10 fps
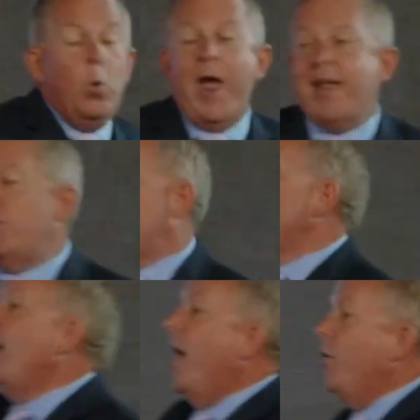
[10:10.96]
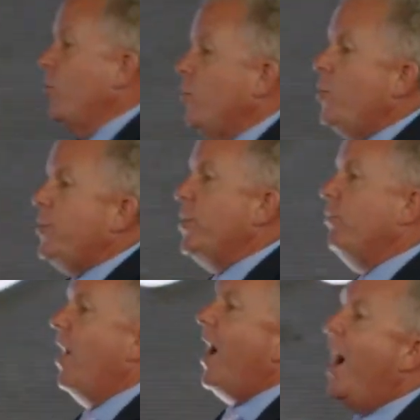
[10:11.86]
When you know who
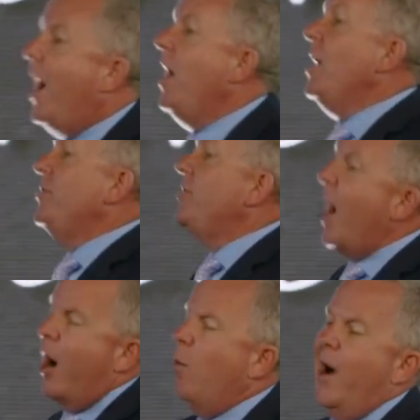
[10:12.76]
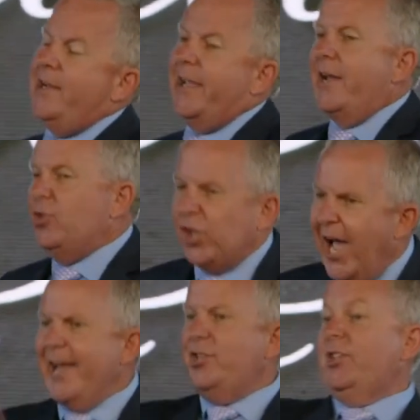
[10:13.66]
you are, no one can
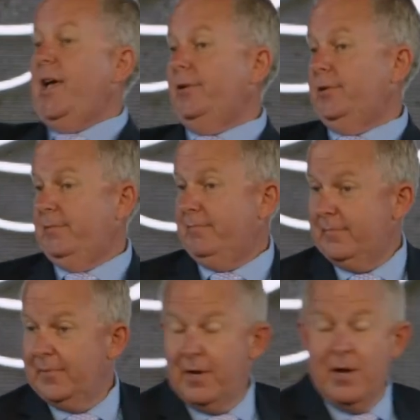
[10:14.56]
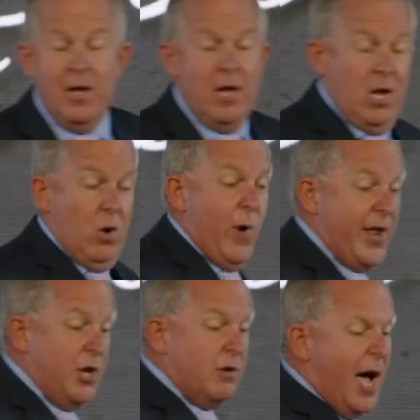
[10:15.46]
change that.
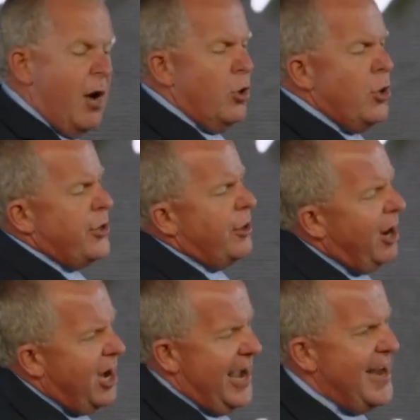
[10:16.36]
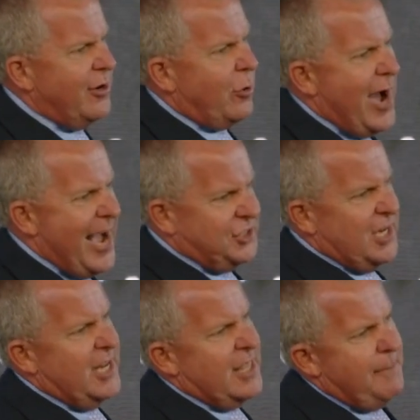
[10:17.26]
When you know who you are in Christ
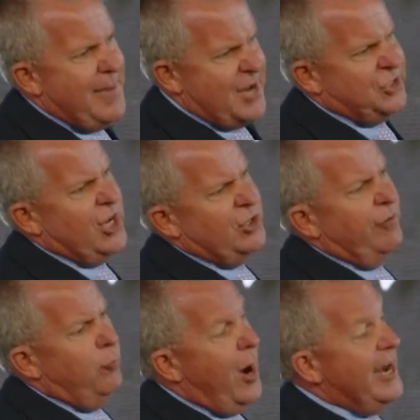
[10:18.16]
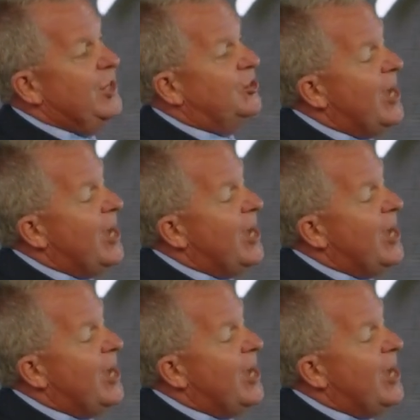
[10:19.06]
and in the message of what He's